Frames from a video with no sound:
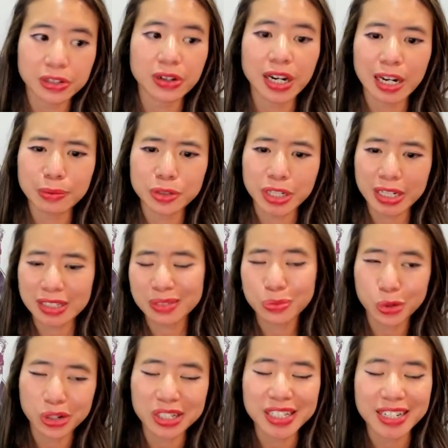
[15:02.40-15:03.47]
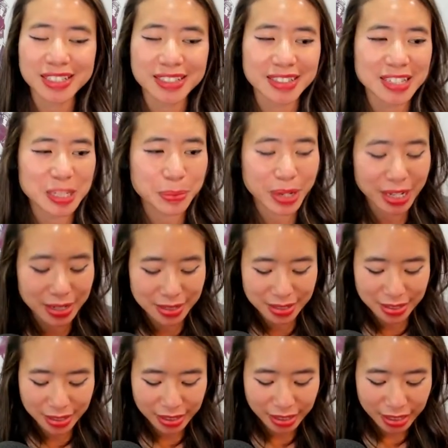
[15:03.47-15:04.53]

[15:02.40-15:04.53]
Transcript: object more or less in the space.